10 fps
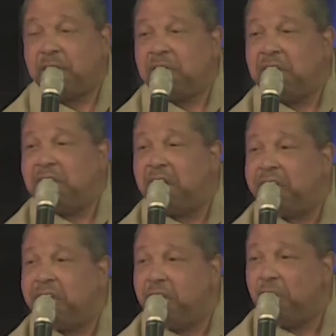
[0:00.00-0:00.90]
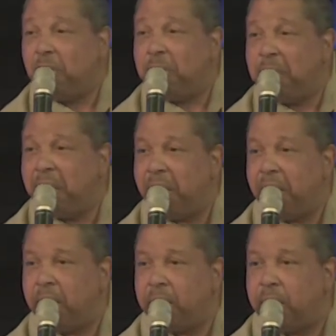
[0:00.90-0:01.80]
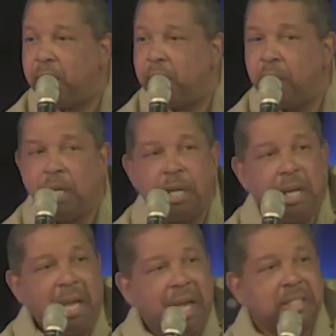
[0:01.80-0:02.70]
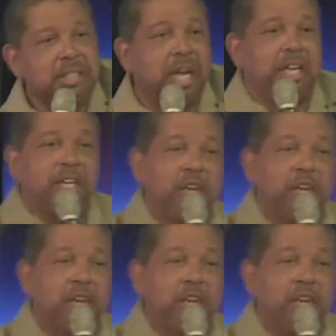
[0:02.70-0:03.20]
nothing to do with money. Has nothing to do with